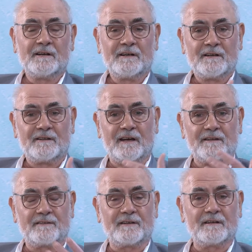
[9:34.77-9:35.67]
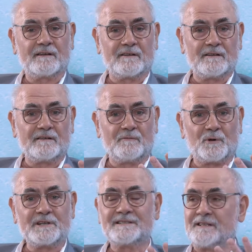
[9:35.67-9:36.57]
The other thing,
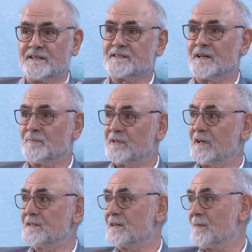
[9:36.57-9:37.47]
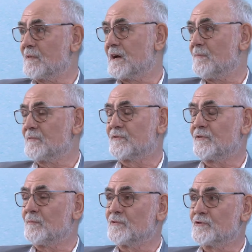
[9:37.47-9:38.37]
what is TSM? TSM comes
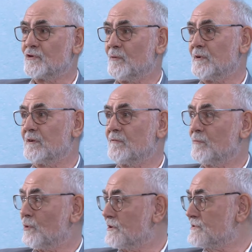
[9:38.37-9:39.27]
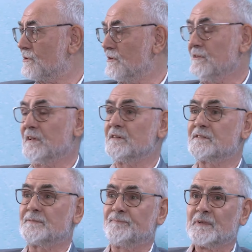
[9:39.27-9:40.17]
from the German water
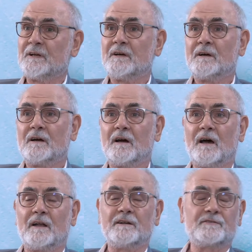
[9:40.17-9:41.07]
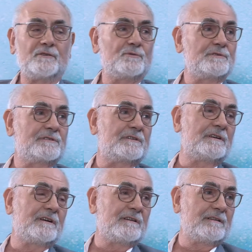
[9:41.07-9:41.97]
authorities, and it's used
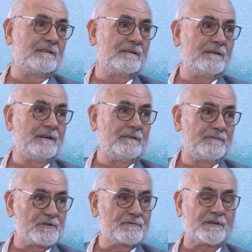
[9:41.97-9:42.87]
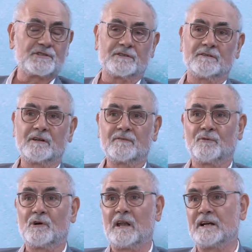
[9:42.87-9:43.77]
in infrastructure. It's
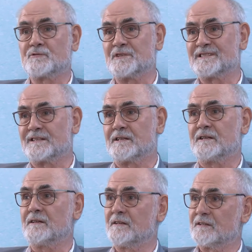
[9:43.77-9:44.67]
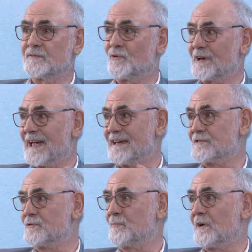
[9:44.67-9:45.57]
for electricity, it's for gas
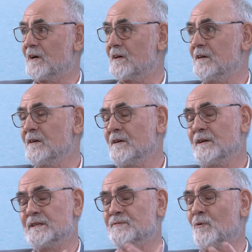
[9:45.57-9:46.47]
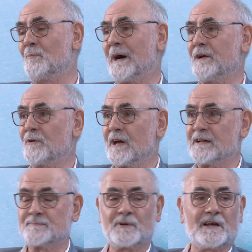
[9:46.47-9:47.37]
supply, it's for
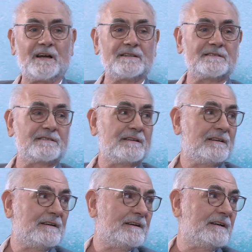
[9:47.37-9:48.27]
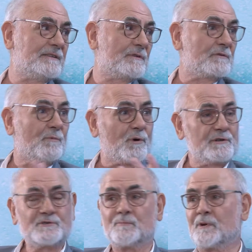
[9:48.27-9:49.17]
biogas plants, it's for water
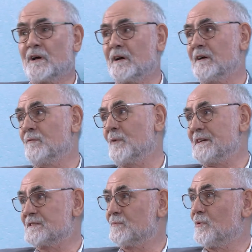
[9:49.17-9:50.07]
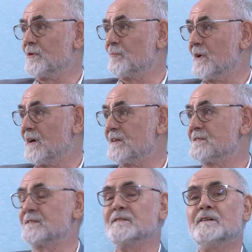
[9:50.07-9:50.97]
supply, wastewater
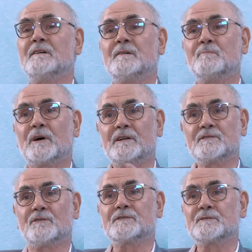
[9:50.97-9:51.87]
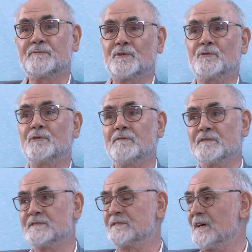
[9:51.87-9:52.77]
plants, but it's also for
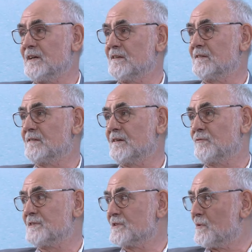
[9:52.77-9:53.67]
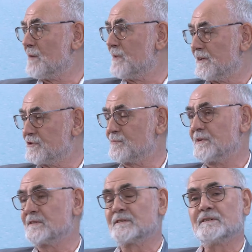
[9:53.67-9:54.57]
rivers and reservoir
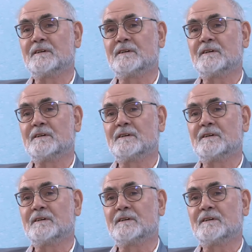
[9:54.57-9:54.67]
management.